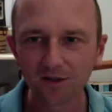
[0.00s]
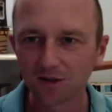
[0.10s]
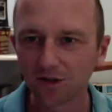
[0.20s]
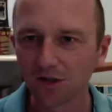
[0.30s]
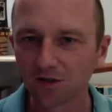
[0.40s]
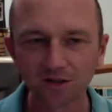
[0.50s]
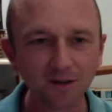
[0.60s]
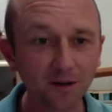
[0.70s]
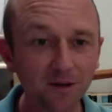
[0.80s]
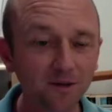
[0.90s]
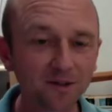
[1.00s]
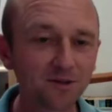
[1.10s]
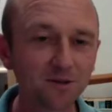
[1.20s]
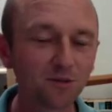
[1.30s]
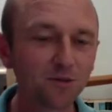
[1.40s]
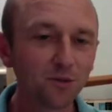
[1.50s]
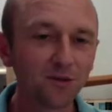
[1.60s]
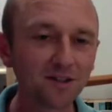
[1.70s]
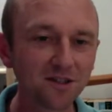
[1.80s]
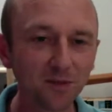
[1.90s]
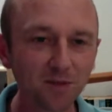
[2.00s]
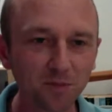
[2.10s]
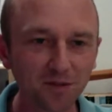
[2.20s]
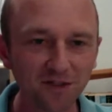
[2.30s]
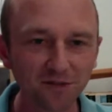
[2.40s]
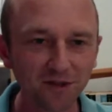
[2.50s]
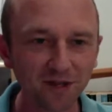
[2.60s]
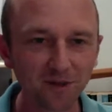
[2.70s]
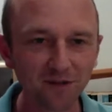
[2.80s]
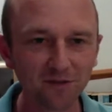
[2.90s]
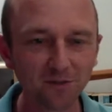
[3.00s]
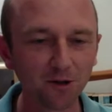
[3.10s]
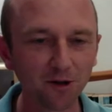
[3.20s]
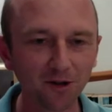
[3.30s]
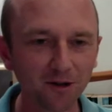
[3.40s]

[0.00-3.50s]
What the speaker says: Good. We've had so much positive feedback from you lot.